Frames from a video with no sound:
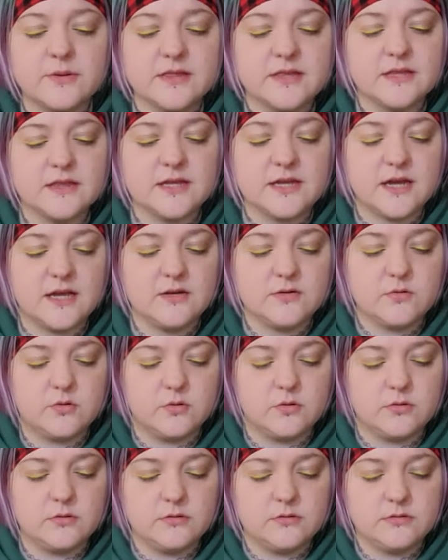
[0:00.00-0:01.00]
I think they're kind of
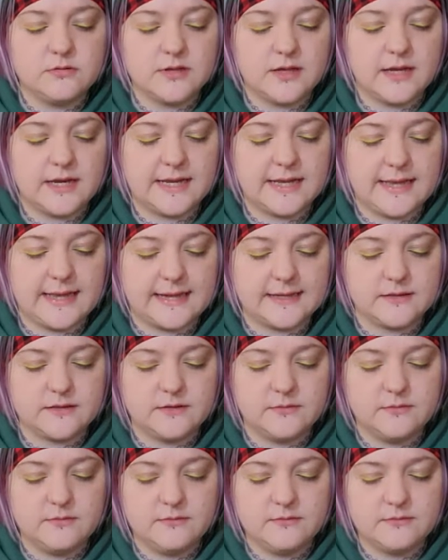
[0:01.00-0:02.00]
cool, and I like
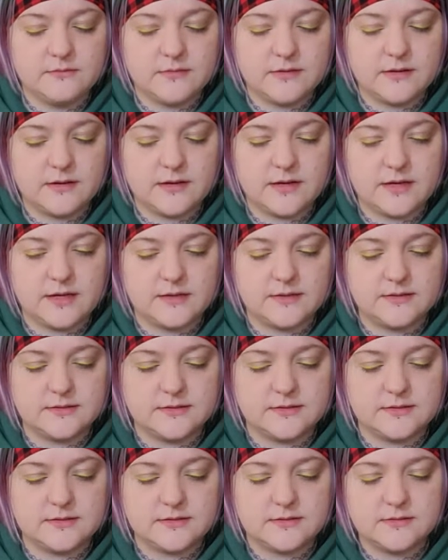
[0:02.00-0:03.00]
them,
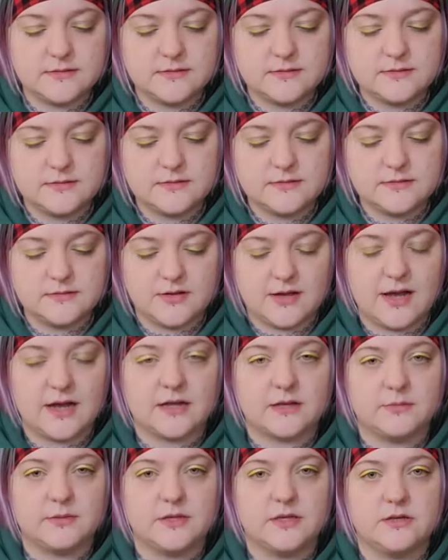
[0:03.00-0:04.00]
and
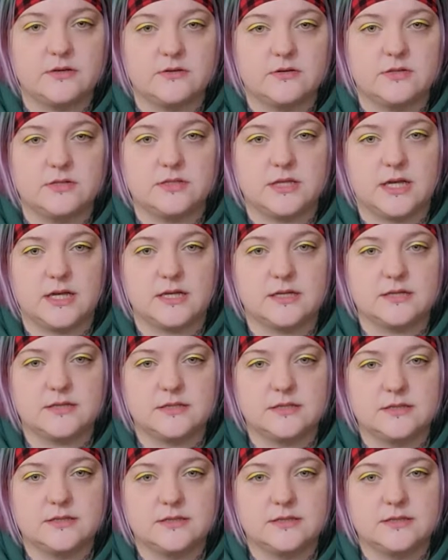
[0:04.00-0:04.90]
arguably you could, like,